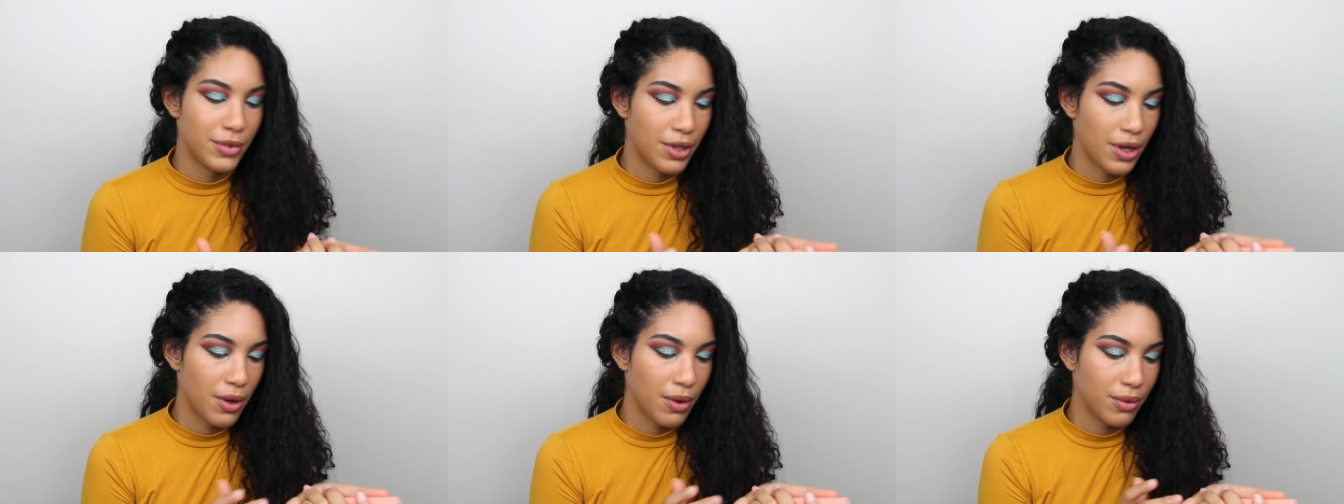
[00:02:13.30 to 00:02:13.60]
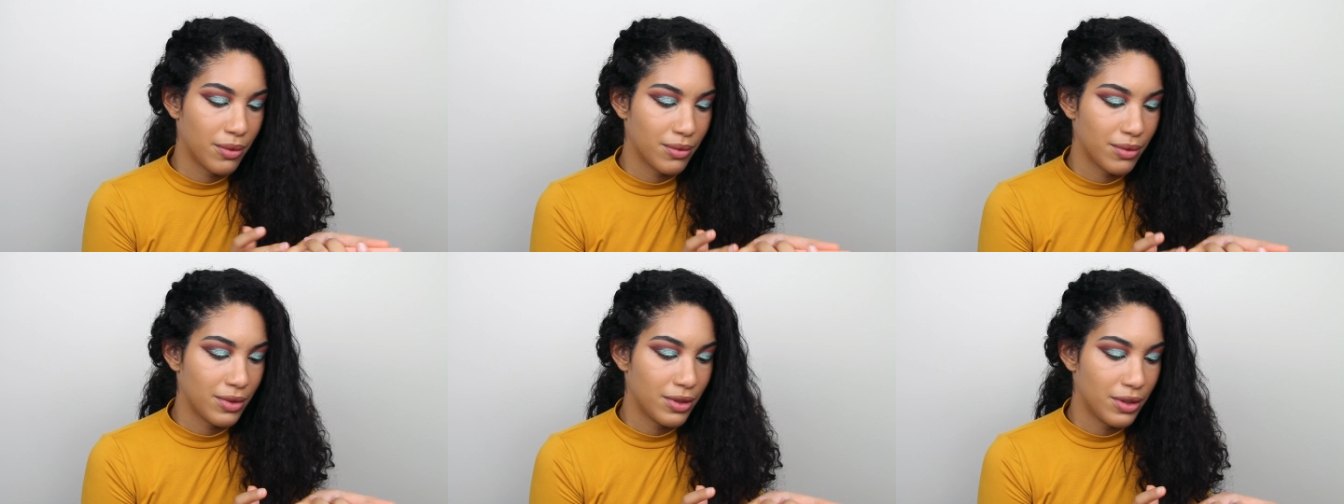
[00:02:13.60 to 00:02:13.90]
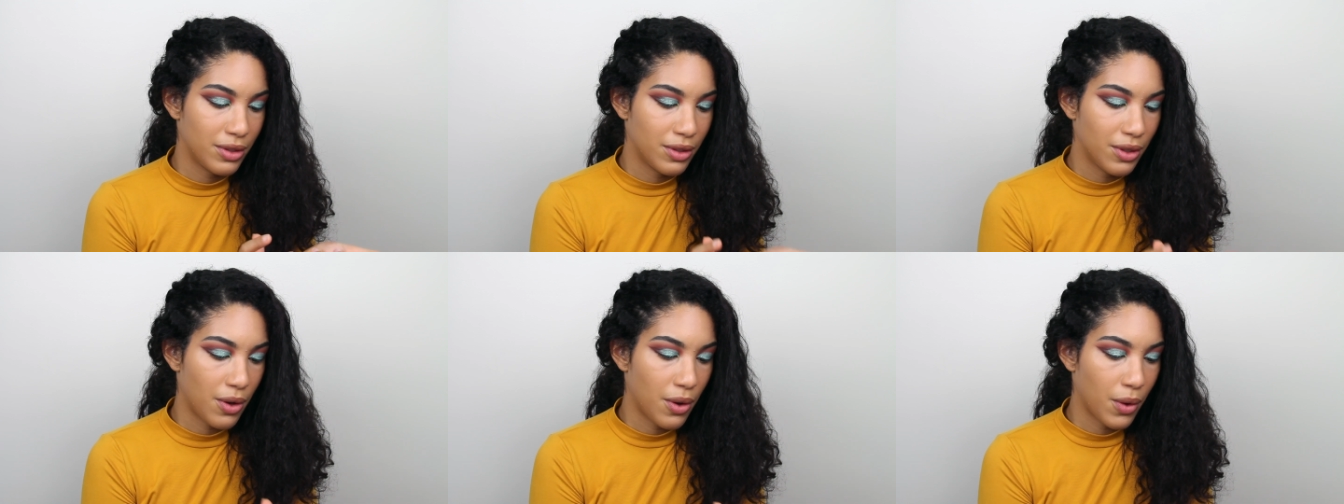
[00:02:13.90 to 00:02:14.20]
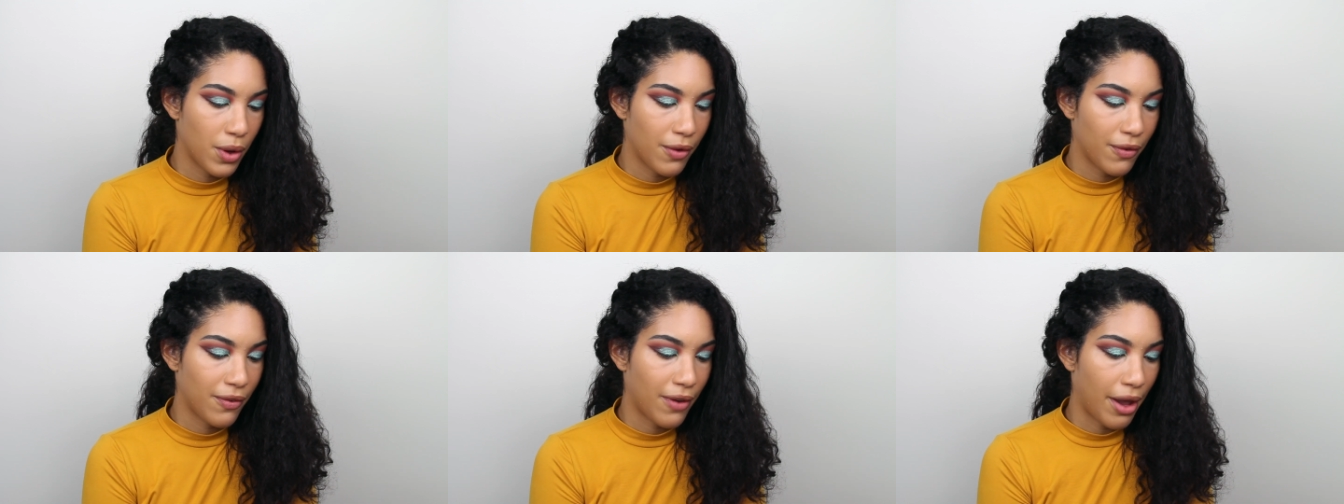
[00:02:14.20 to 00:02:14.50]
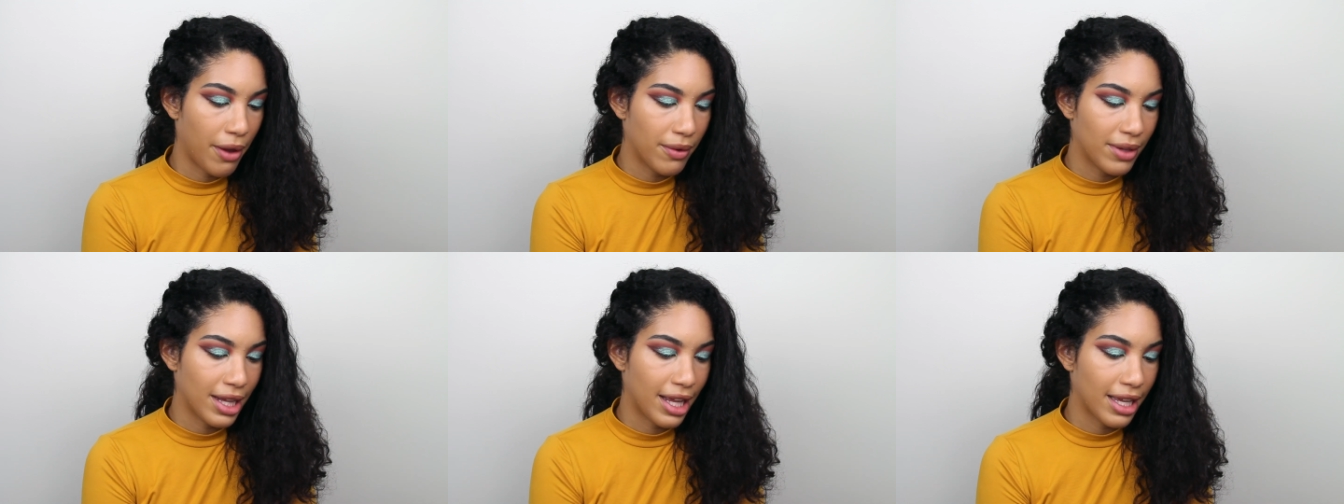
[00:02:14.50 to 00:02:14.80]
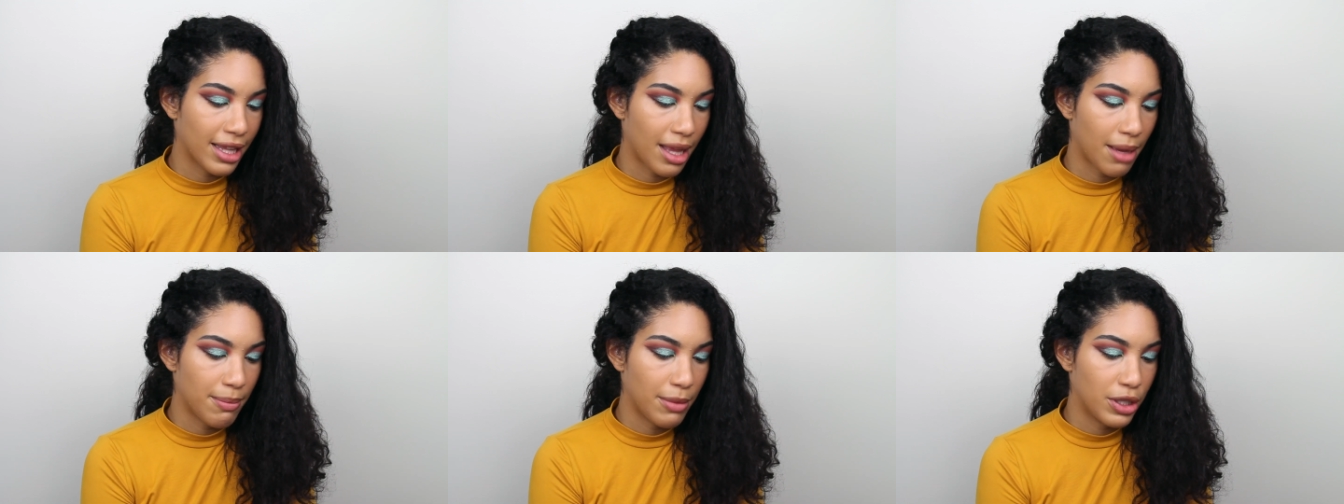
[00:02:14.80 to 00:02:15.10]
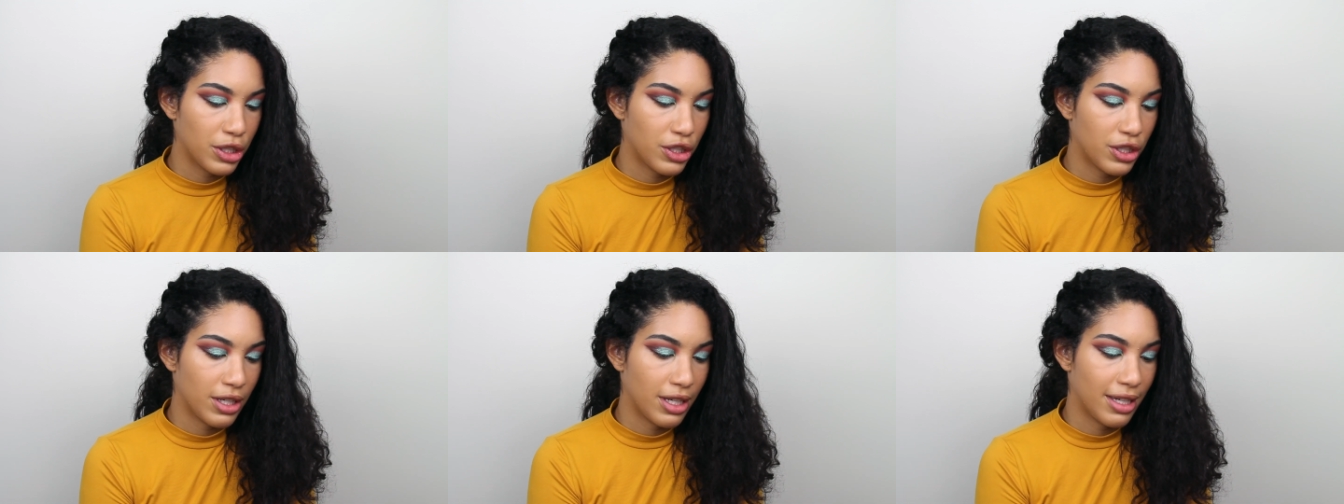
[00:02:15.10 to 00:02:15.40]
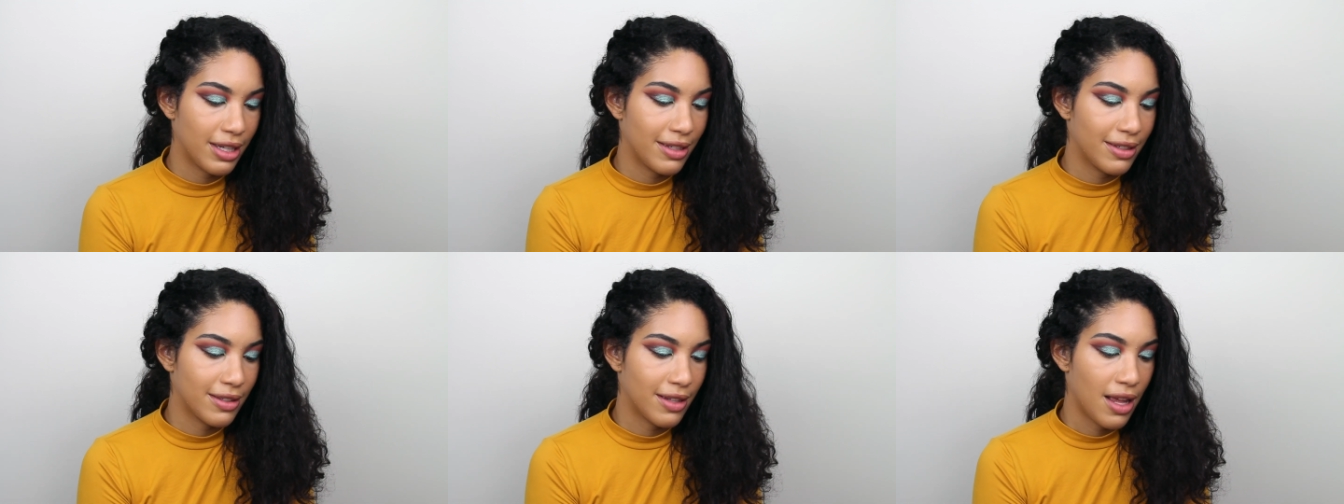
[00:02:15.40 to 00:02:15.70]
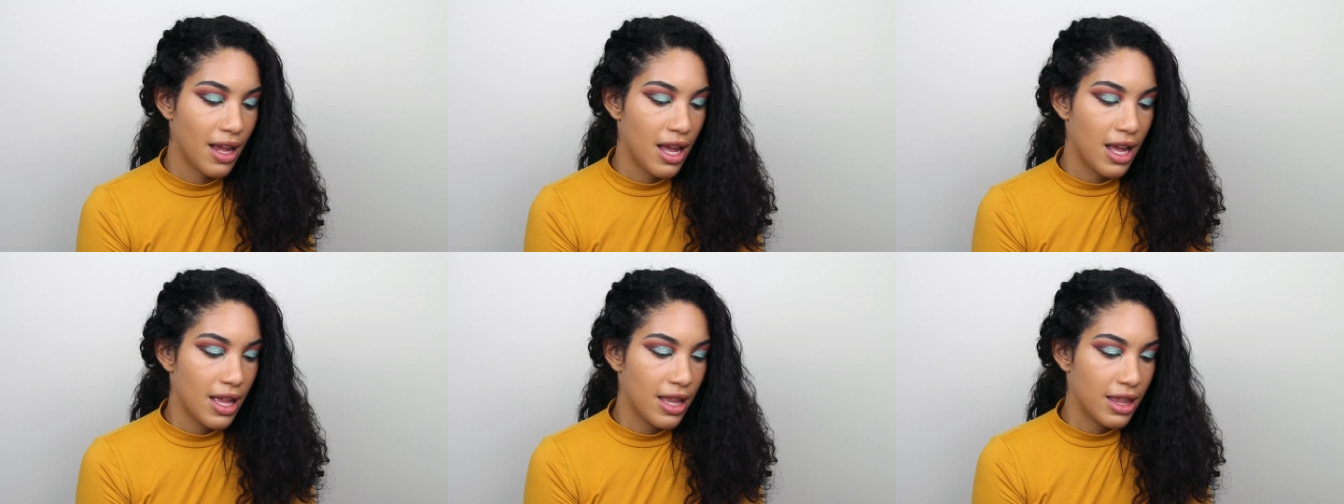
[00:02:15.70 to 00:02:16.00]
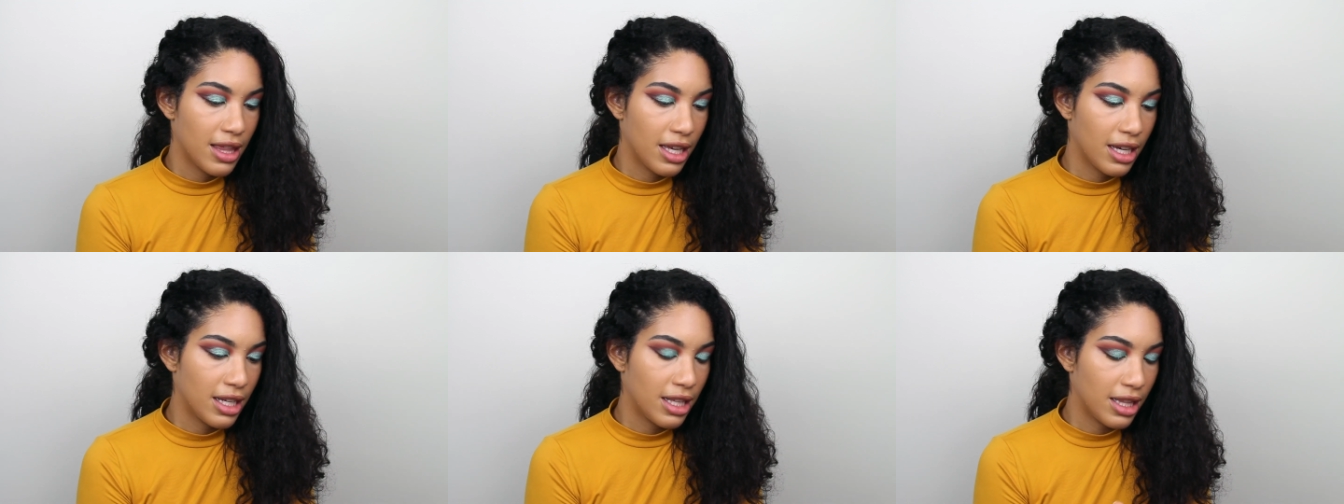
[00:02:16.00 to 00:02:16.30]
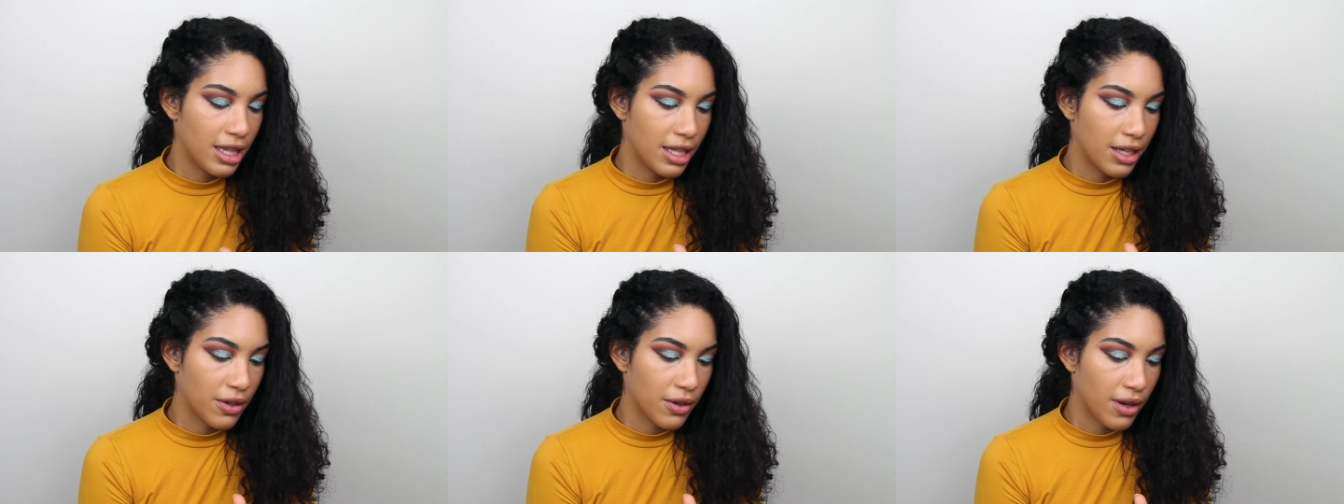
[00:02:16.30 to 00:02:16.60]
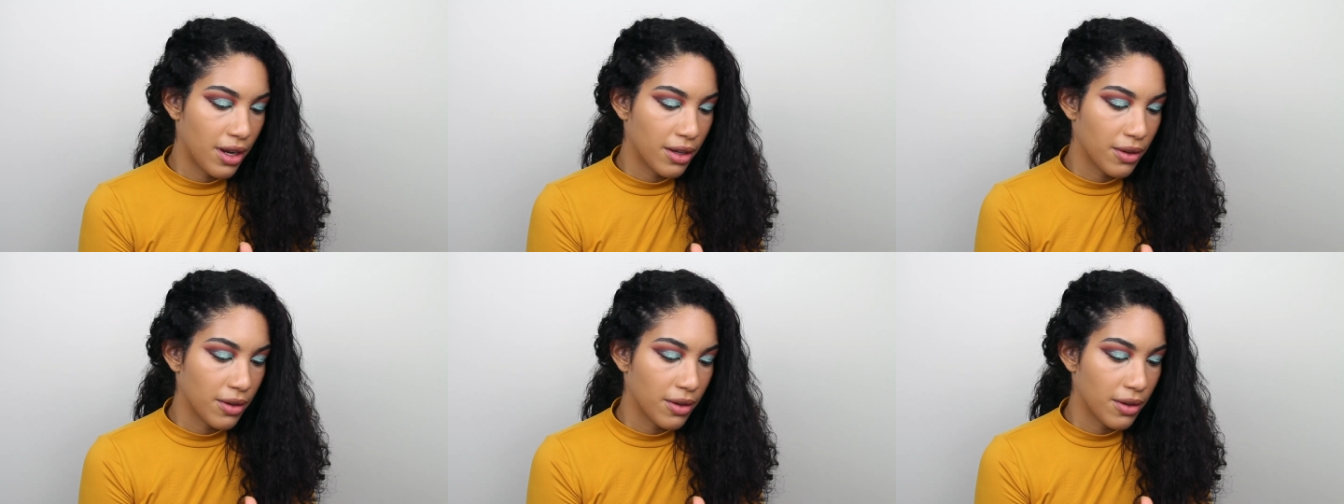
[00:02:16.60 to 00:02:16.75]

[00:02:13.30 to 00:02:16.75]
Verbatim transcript: don't know if I would like that much is the glitter.